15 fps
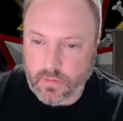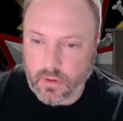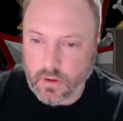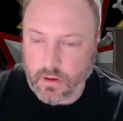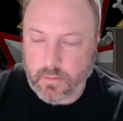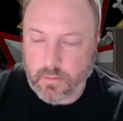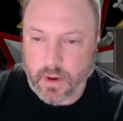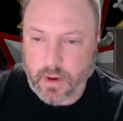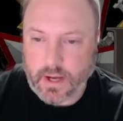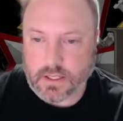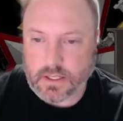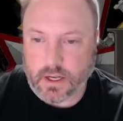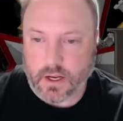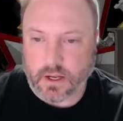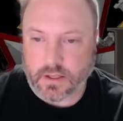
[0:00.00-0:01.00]

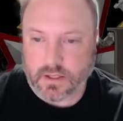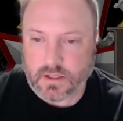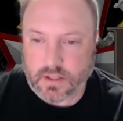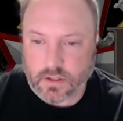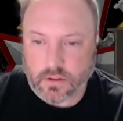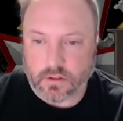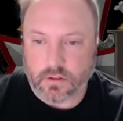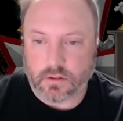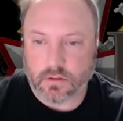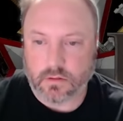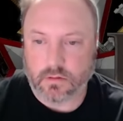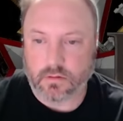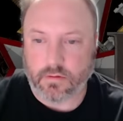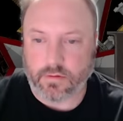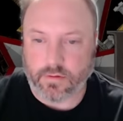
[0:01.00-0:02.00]
but still
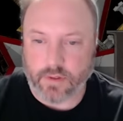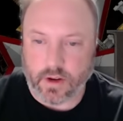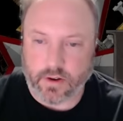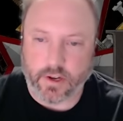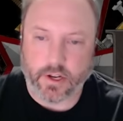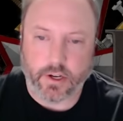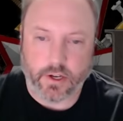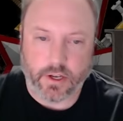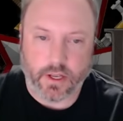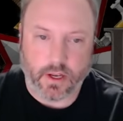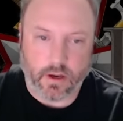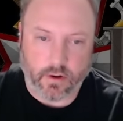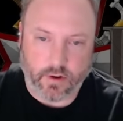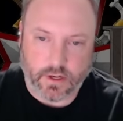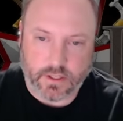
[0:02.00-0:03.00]
very good
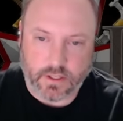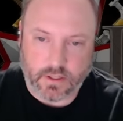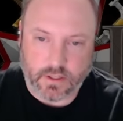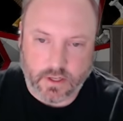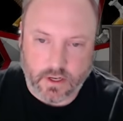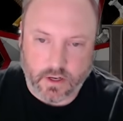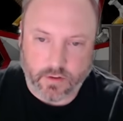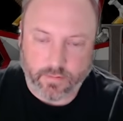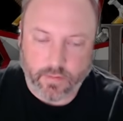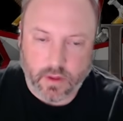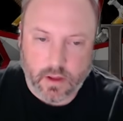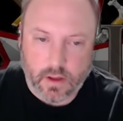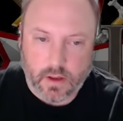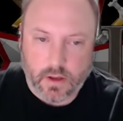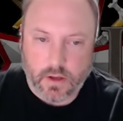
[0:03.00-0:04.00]
increases here.
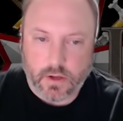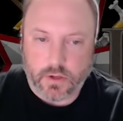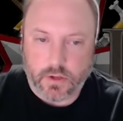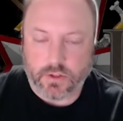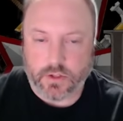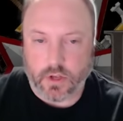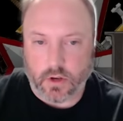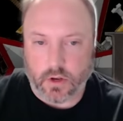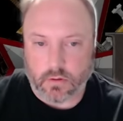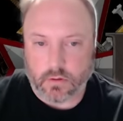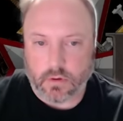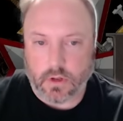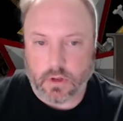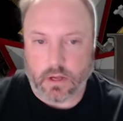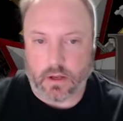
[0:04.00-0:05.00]
So
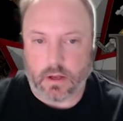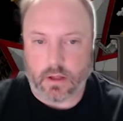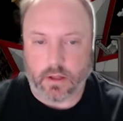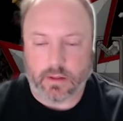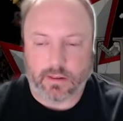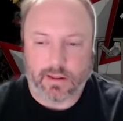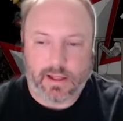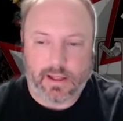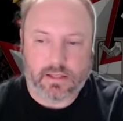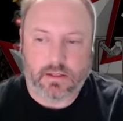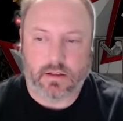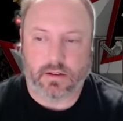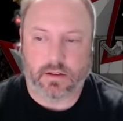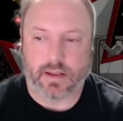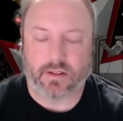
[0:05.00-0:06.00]

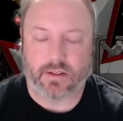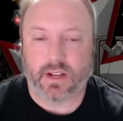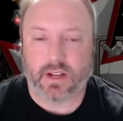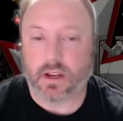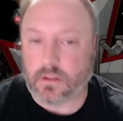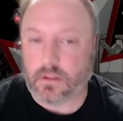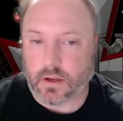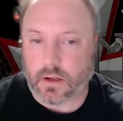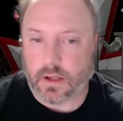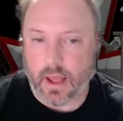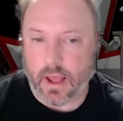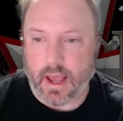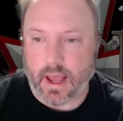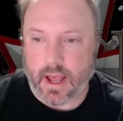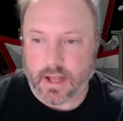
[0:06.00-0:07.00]
let's now take a look
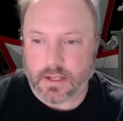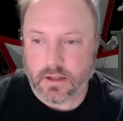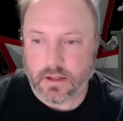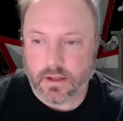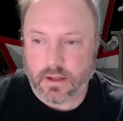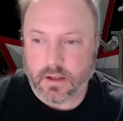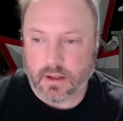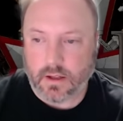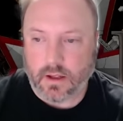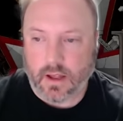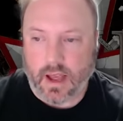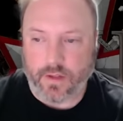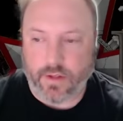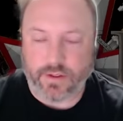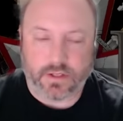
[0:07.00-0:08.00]
at
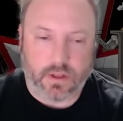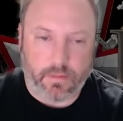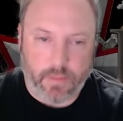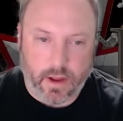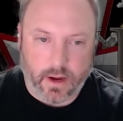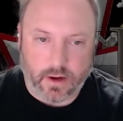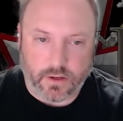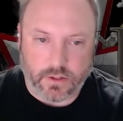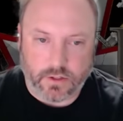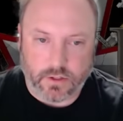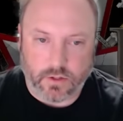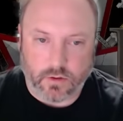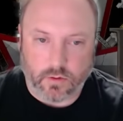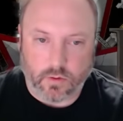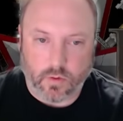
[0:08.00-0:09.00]
how this compares
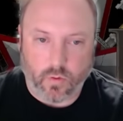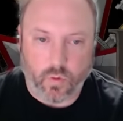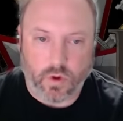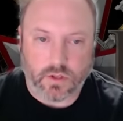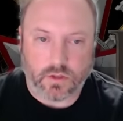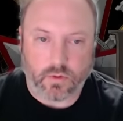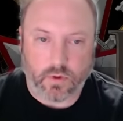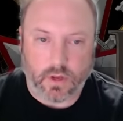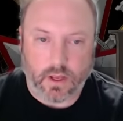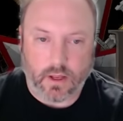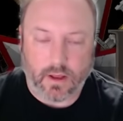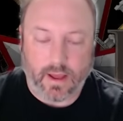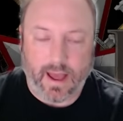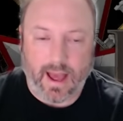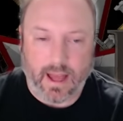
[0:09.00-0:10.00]
to once
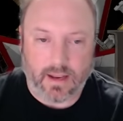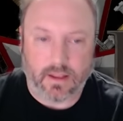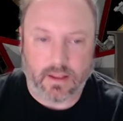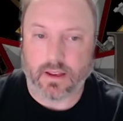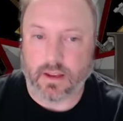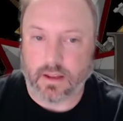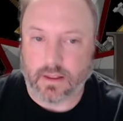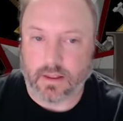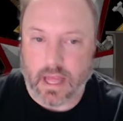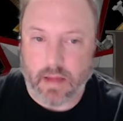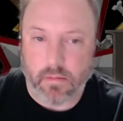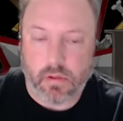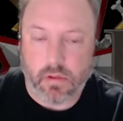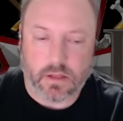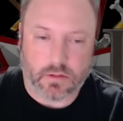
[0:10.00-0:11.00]
we add in
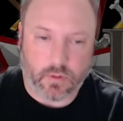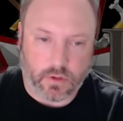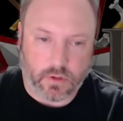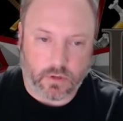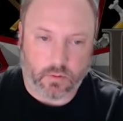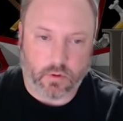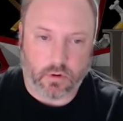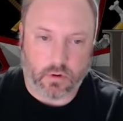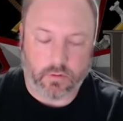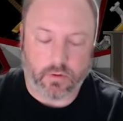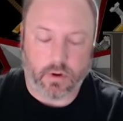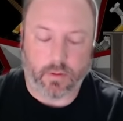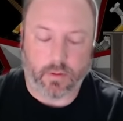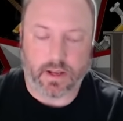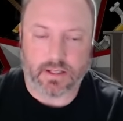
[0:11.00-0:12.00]
that +1 to wound
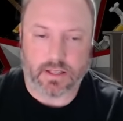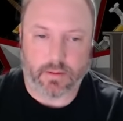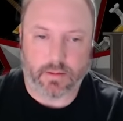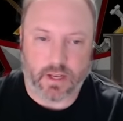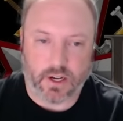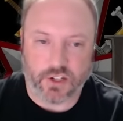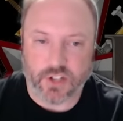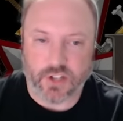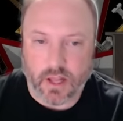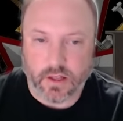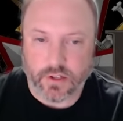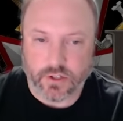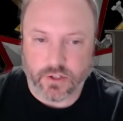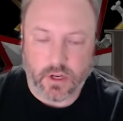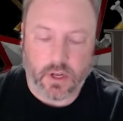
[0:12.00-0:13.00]
from accept any
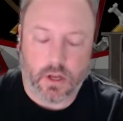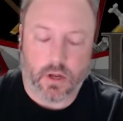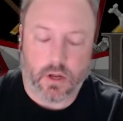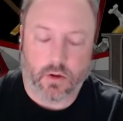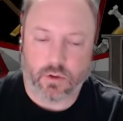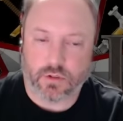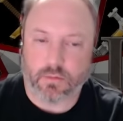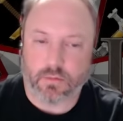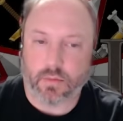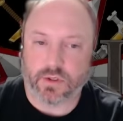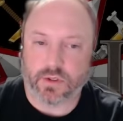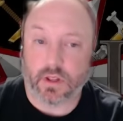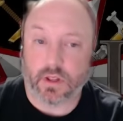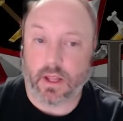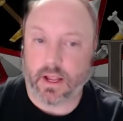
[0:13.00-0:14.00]
challenge, which
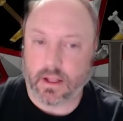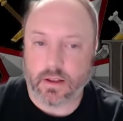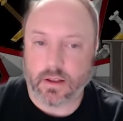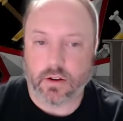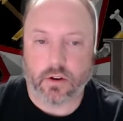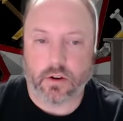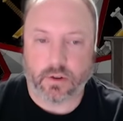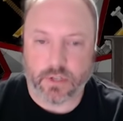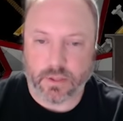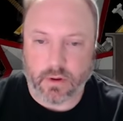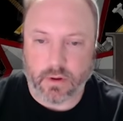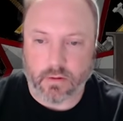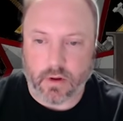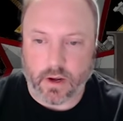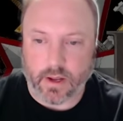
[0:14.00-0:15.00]
most likely you're going to
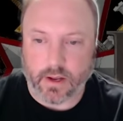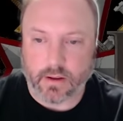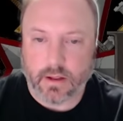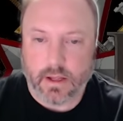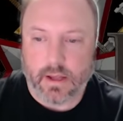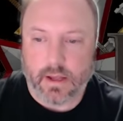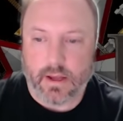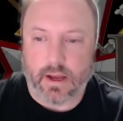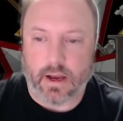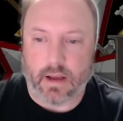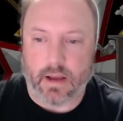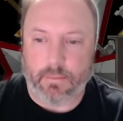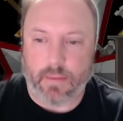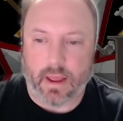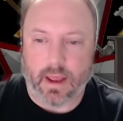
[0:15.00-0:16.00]
be running,
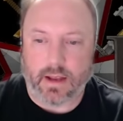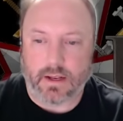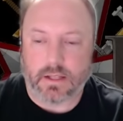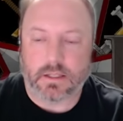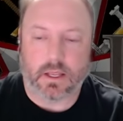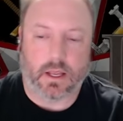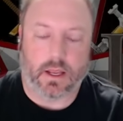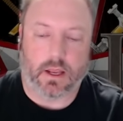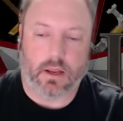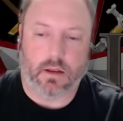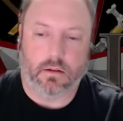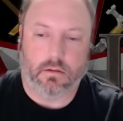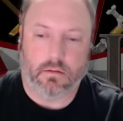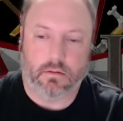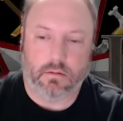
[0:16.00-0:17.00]
and it's
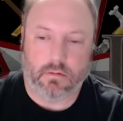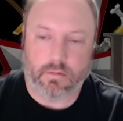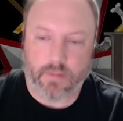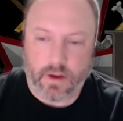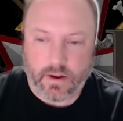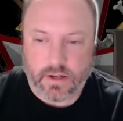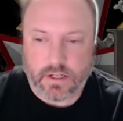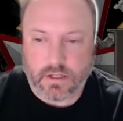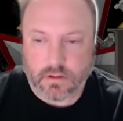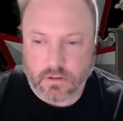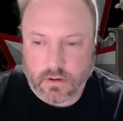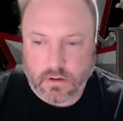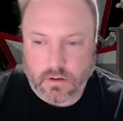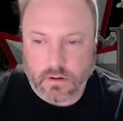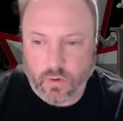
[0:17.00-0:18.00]
a very
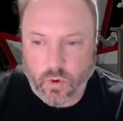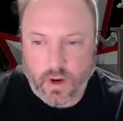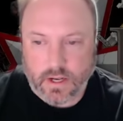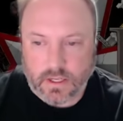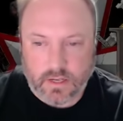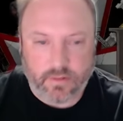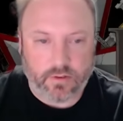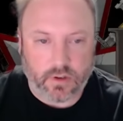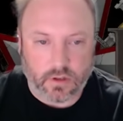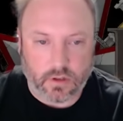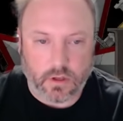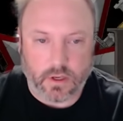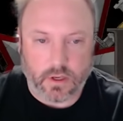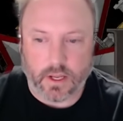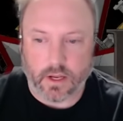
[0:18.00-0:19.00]
quite different
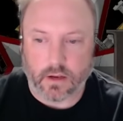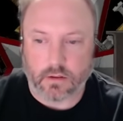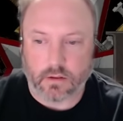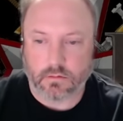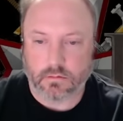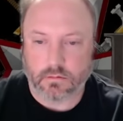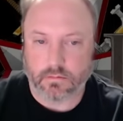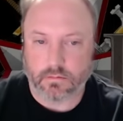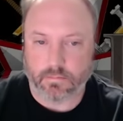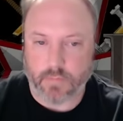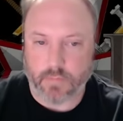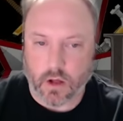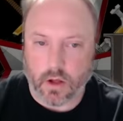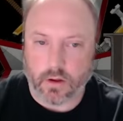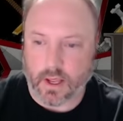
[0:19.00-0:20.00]
looking
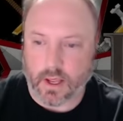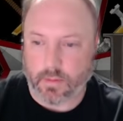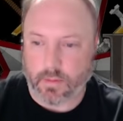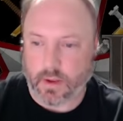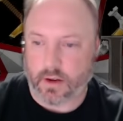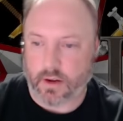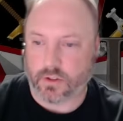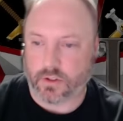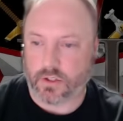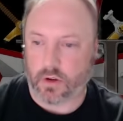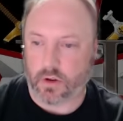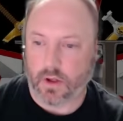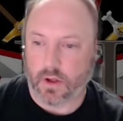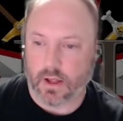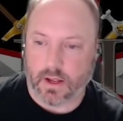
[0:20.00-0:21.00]
ball game here.
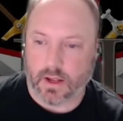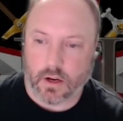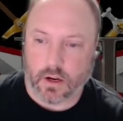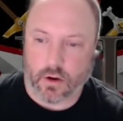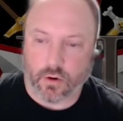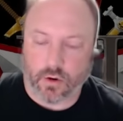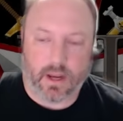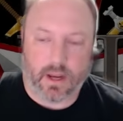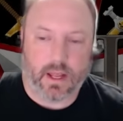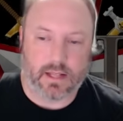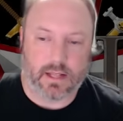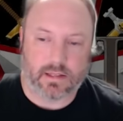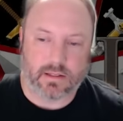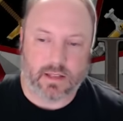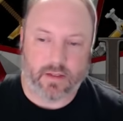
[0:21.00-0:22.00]
So crit
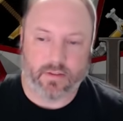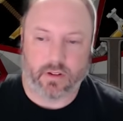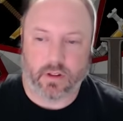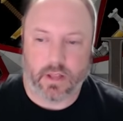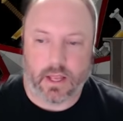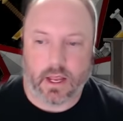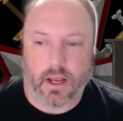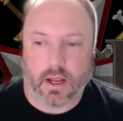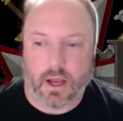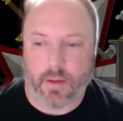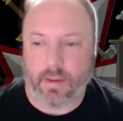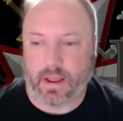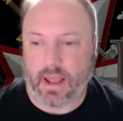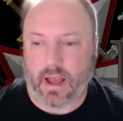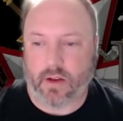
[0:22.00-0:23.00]
hits definitely
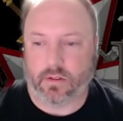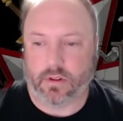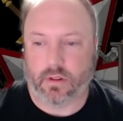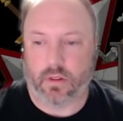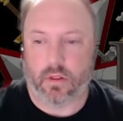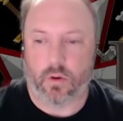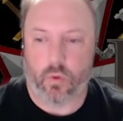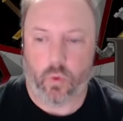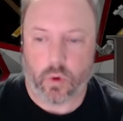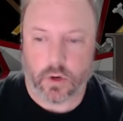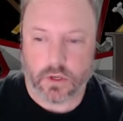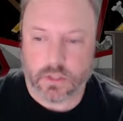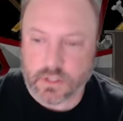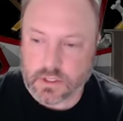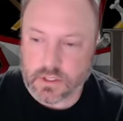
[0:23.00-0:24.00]
coming out the
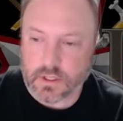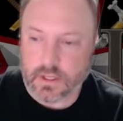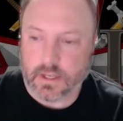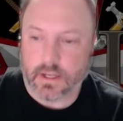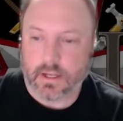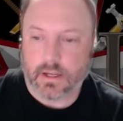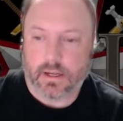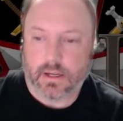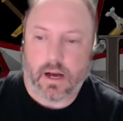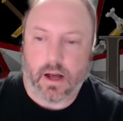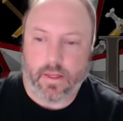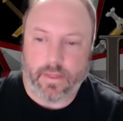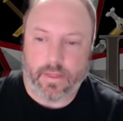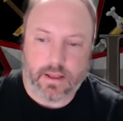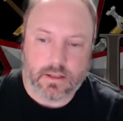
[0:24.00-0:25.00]
worst
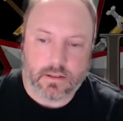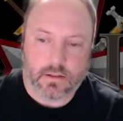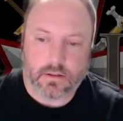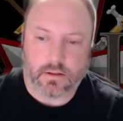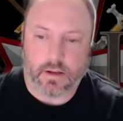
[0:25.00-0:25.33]
on this,